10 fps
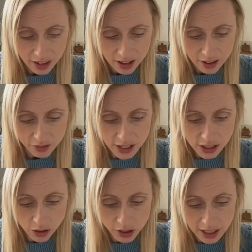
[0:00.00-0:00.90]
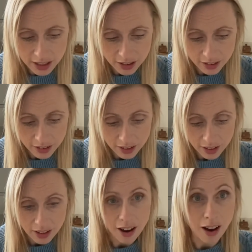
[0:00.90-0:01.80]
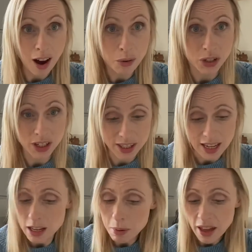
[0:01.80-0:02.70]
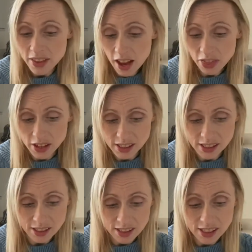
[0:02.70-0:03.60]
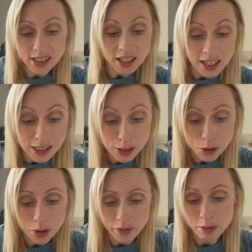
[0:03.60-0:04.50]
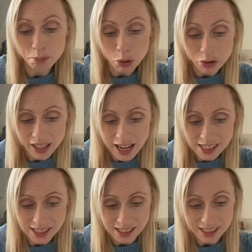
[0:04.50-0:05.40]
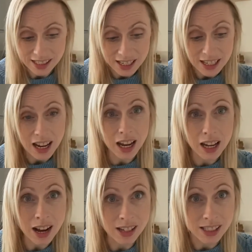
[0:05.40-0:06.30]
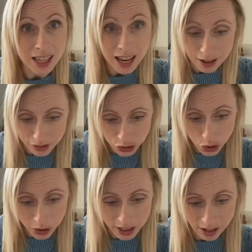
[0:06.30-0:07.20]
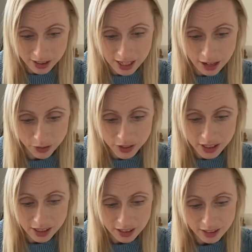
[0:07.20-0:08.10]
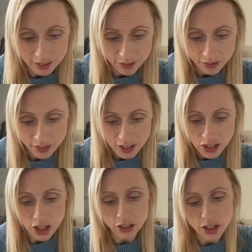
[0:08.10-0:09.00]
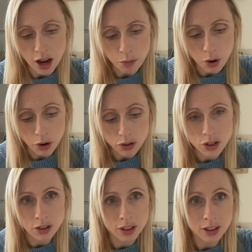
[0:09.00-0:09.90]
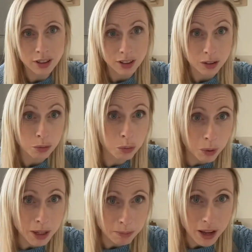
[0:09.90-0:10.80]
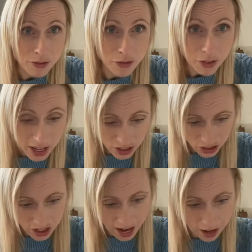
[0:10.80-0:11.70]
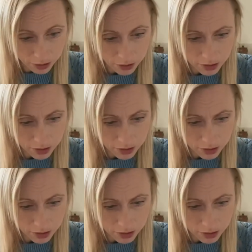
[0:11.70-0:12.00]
Fliss nodded. "I was just thinking about the others, stuck in school having boring lessons, and us here enjoying ourselves." She looked at her watch. "We'd be in French now."